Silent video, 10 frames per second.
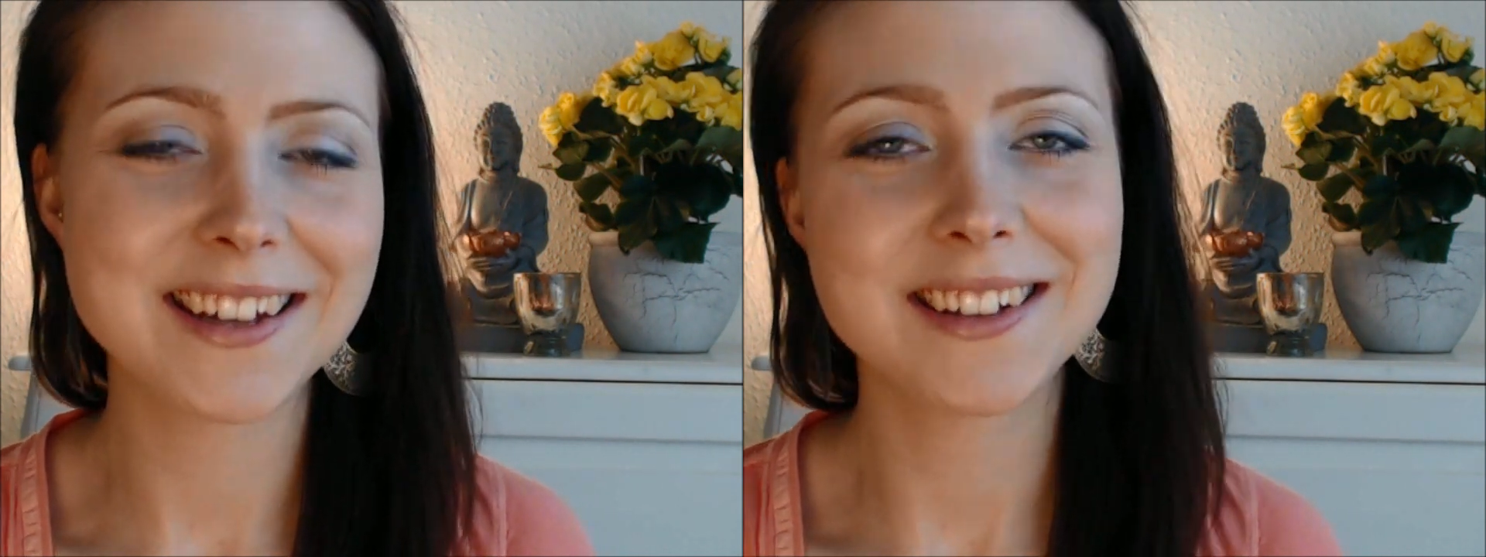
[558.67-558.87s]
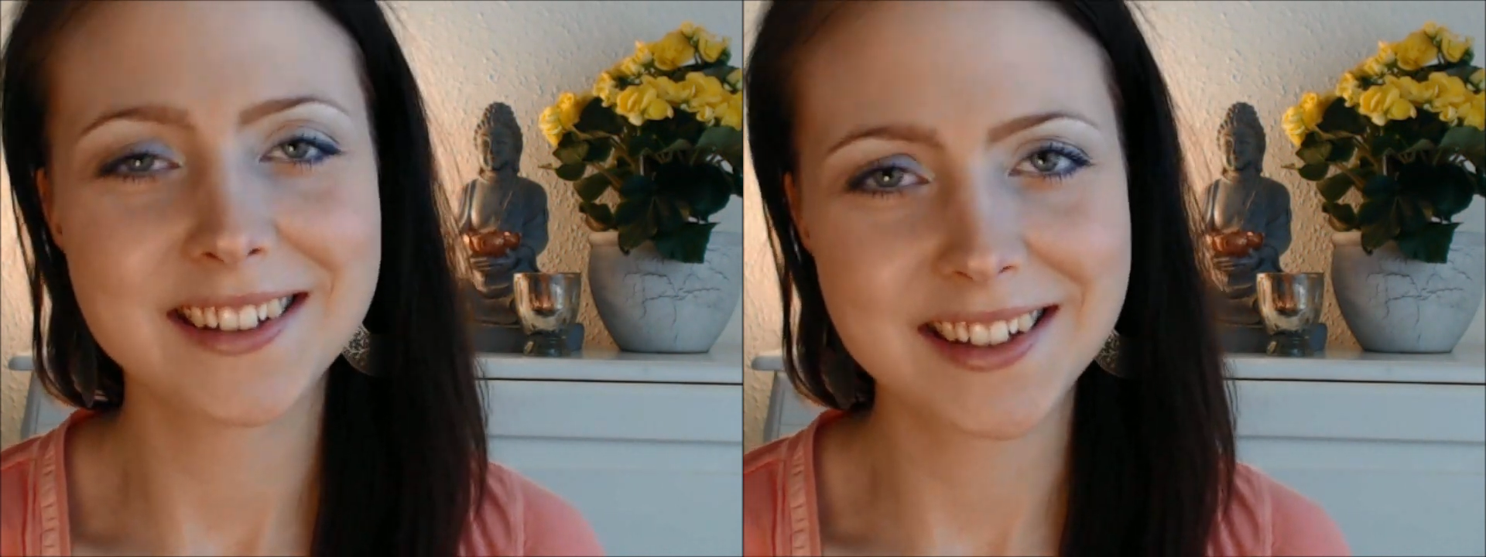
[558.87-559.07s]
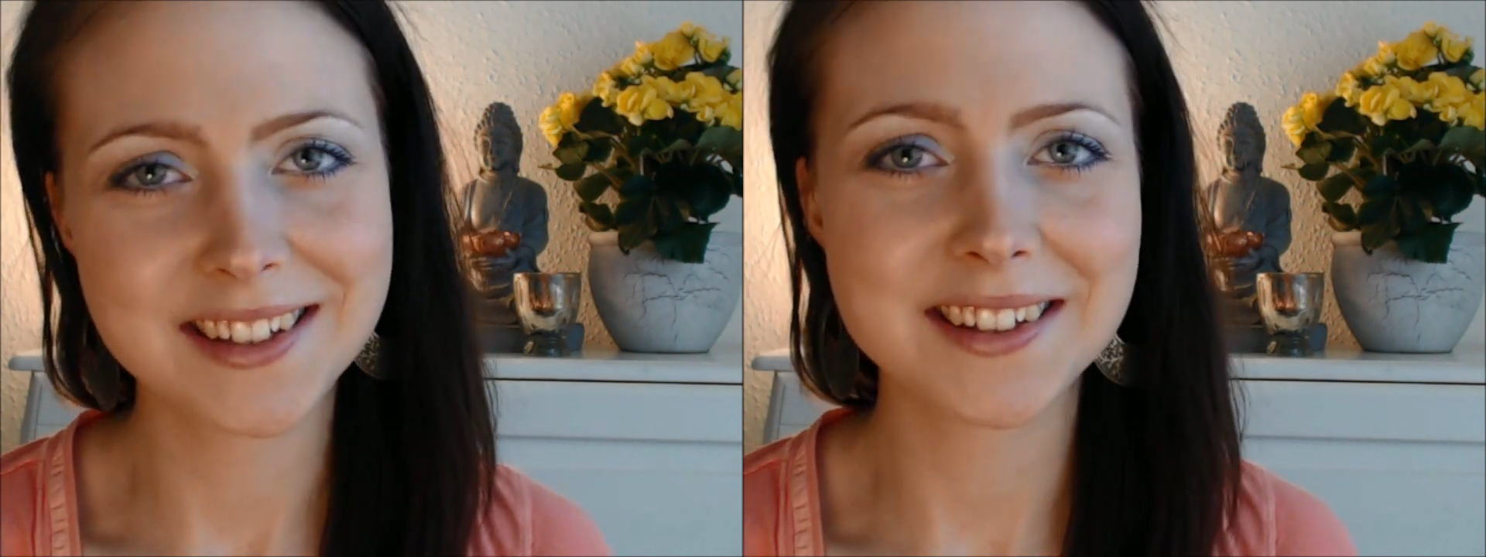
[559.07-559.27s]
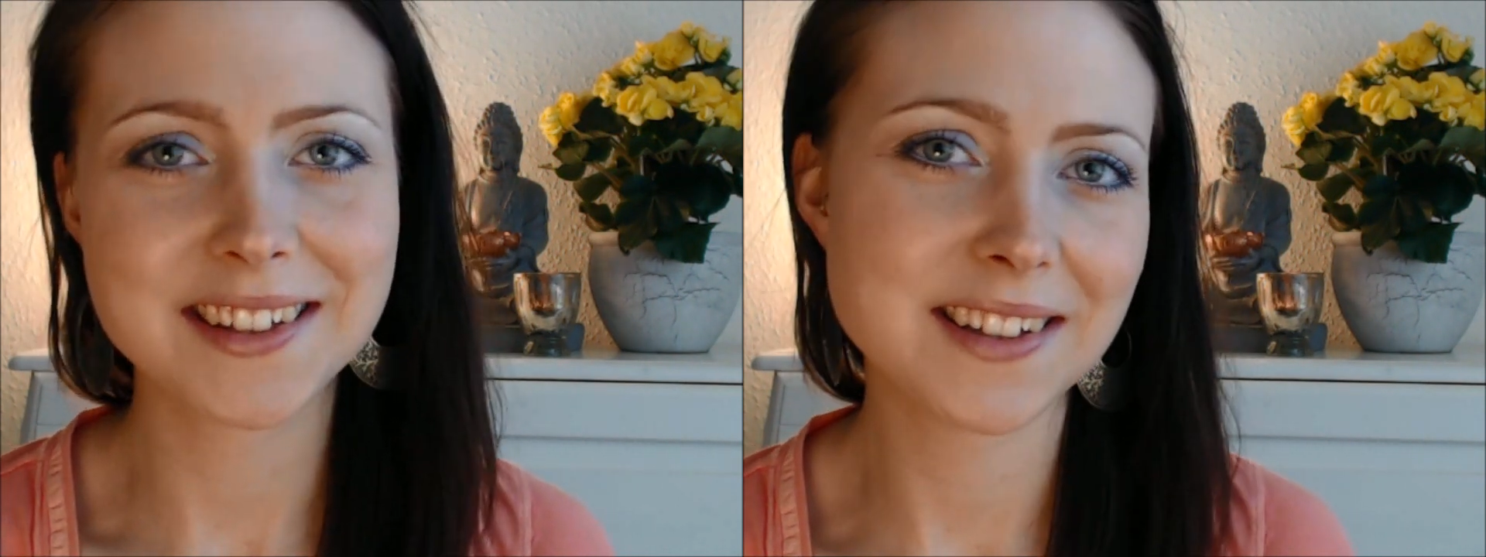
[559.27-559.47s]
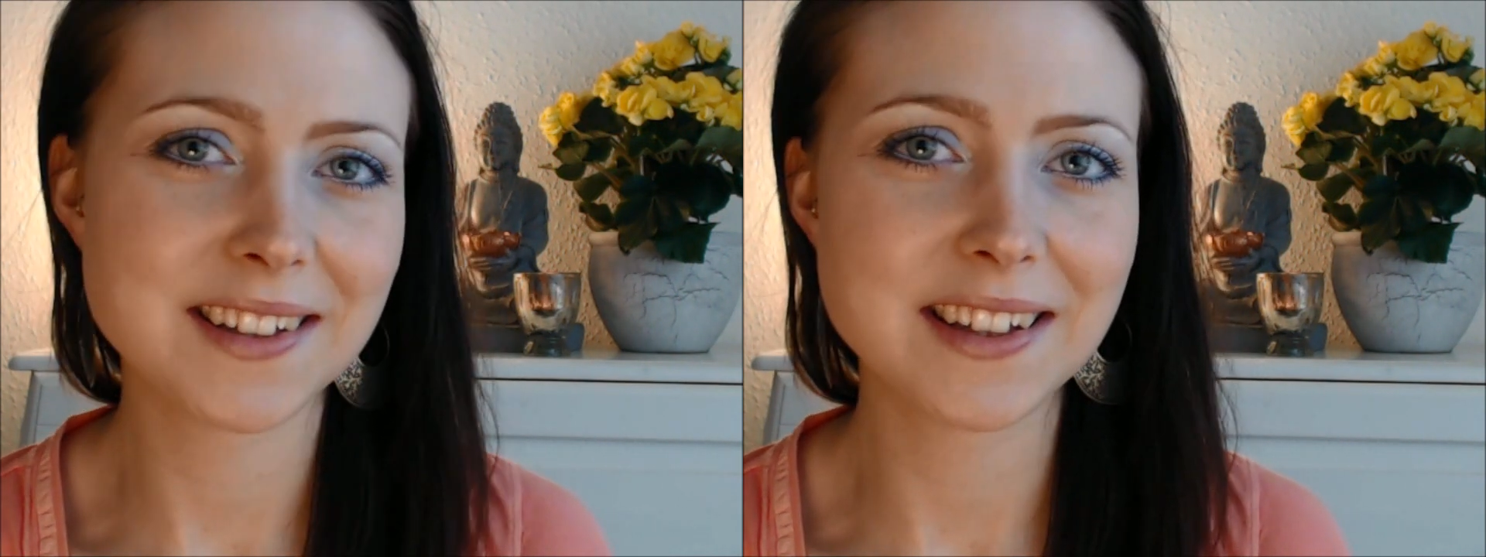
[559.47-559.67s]
since
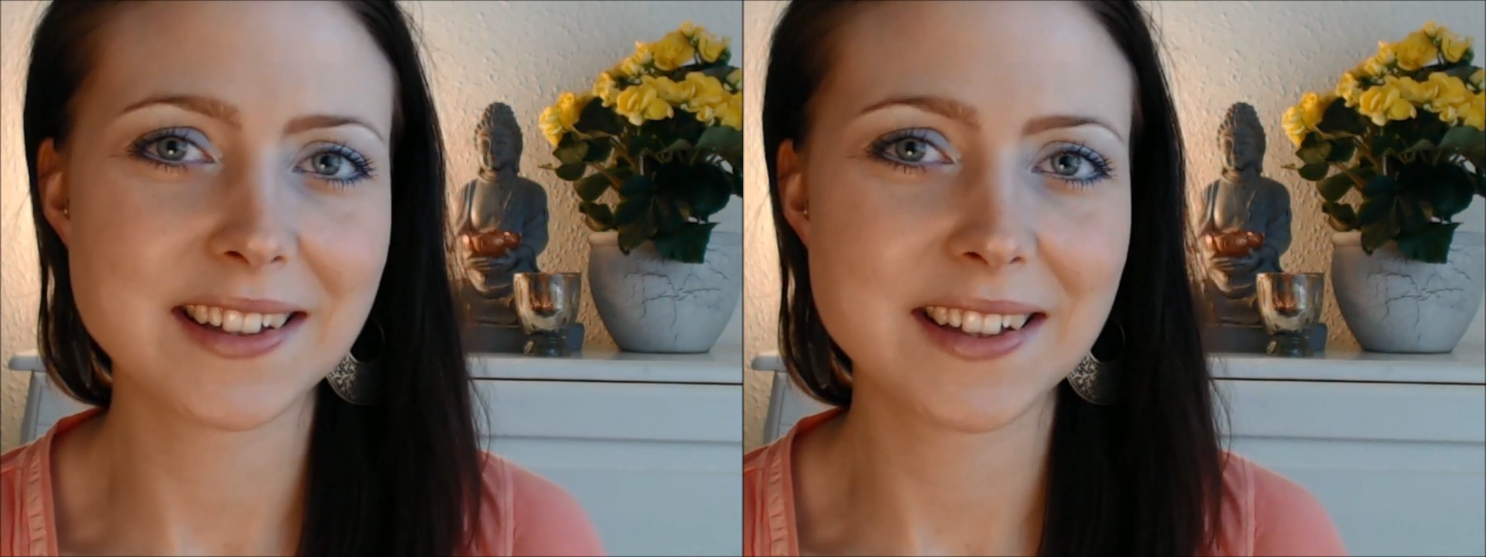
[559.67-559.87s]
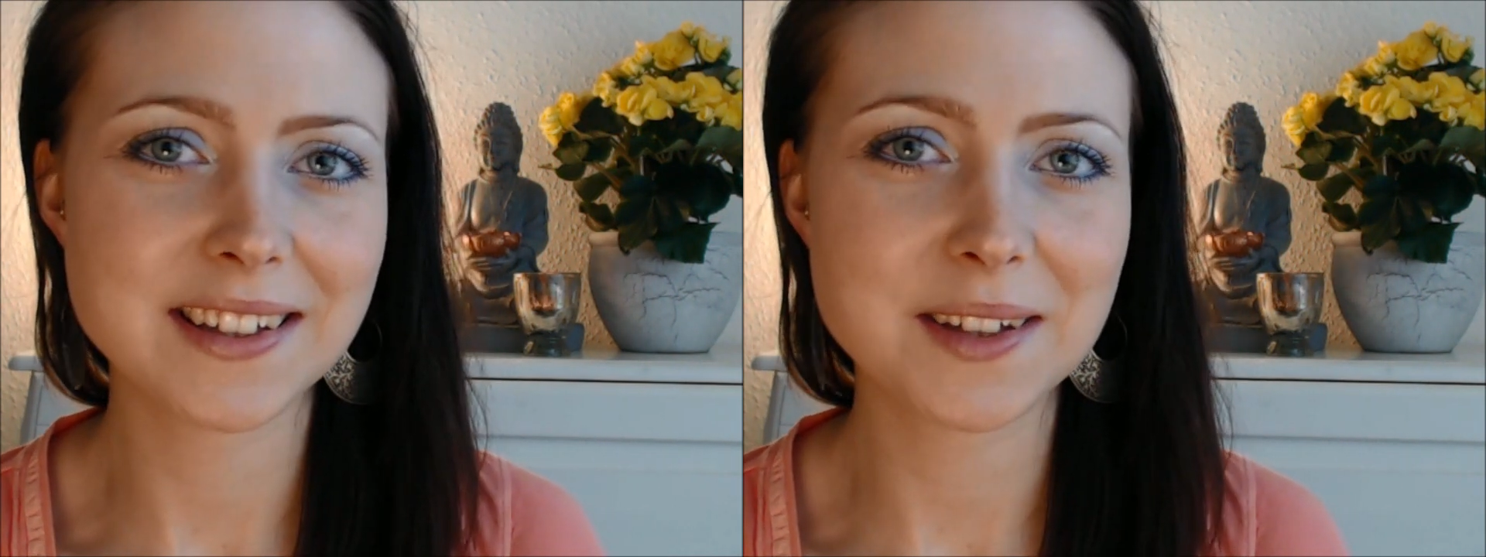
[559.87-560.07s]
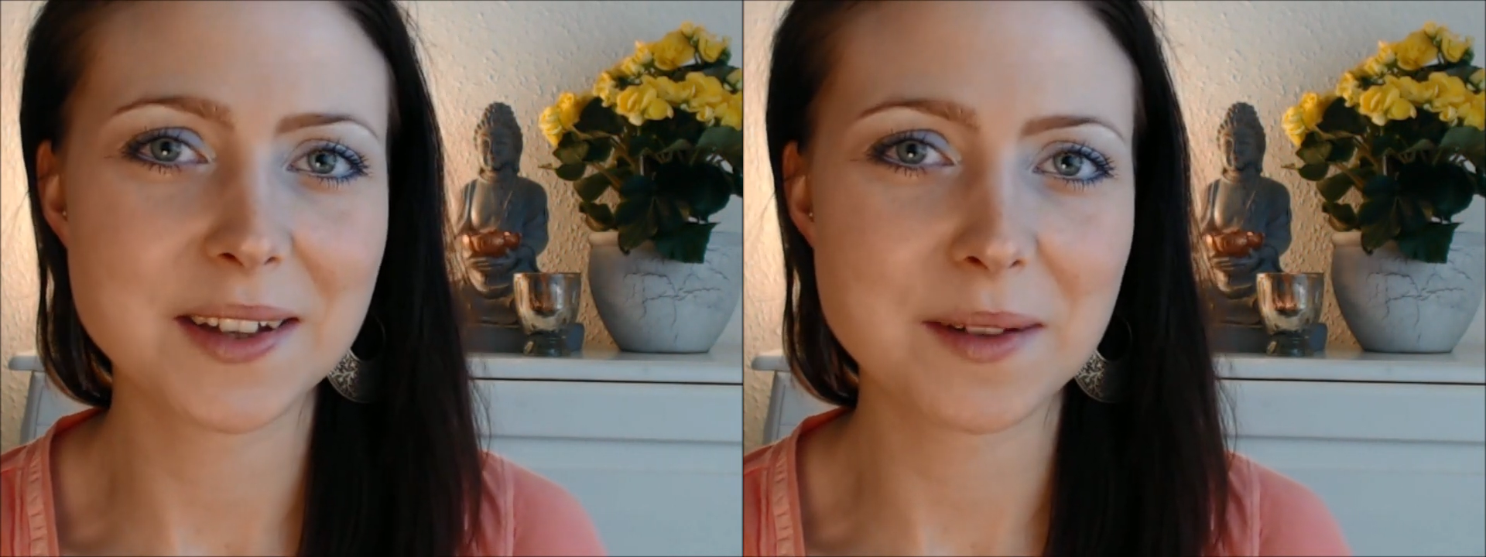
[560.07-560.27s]
this is